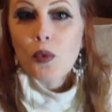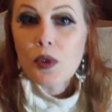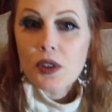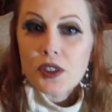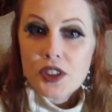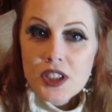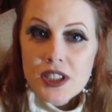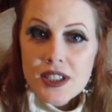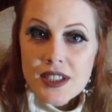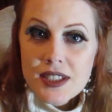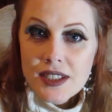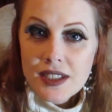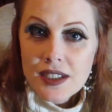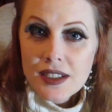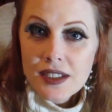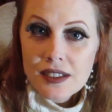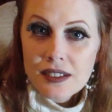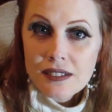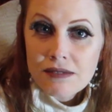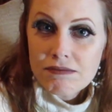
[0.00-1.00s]
We'll just
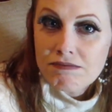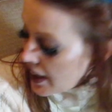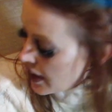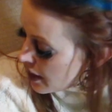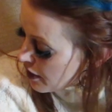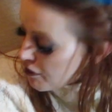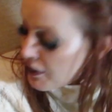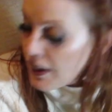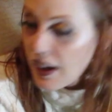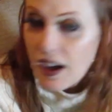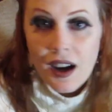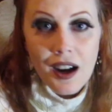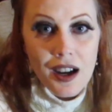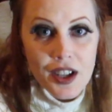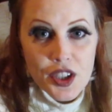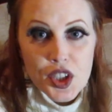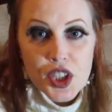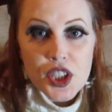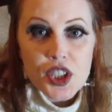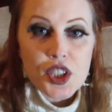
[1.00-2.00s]
see if a
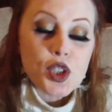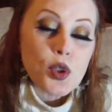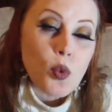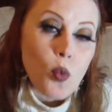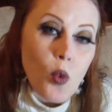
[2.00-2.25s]
$120